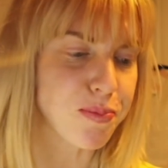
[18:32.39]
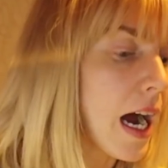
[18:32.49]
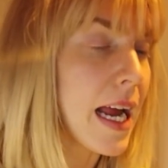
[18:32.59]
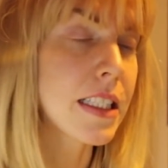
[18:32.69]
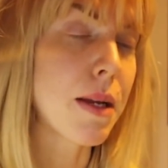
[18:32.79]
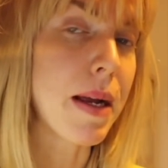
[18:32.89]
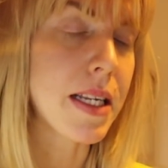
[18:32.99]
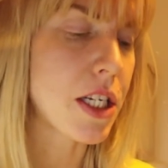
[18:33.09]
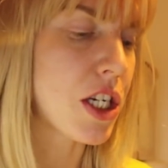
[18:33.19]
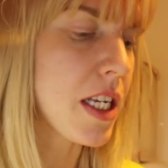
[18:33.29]
I actually
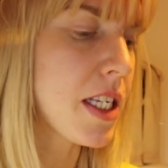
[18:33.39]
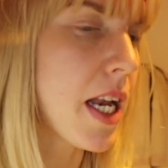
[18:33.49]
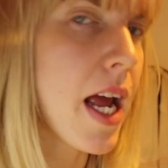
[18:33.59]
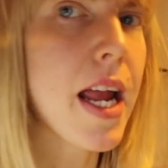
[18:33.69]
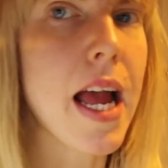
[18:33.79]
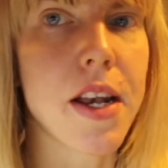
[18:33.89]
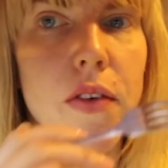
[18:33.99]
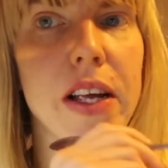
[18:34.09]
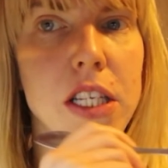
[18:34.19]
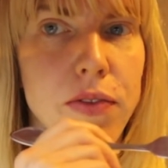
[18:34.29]
made this yesterday, and
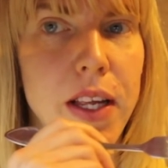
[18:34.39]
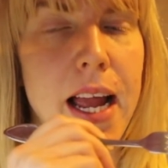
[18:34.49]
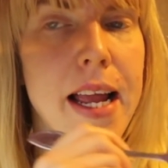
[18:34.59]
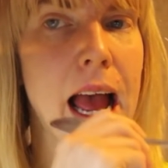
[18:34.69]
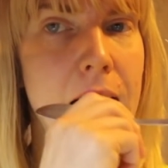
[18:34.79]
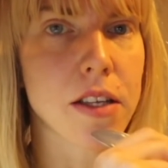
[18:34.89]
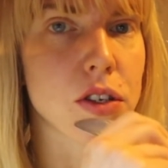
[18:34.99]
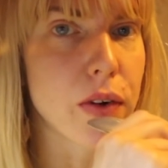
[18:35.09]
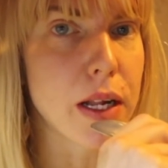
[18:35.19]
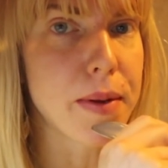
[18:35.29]
the rest of the cake
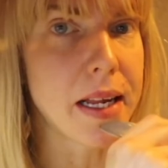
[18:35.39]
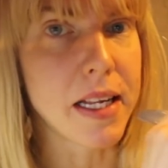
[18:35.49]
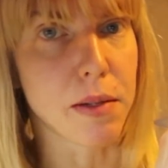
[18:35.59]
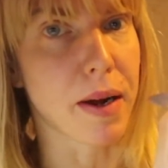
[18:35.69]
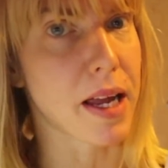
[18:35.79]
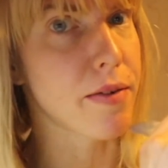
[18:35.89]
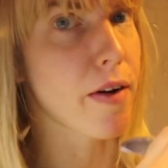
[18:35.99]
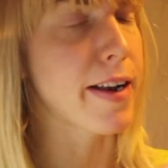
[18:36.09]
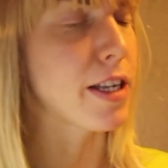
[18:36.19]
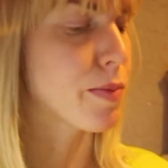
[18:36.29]
has already been eaten by
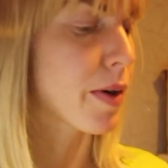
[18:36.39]
Ivo and his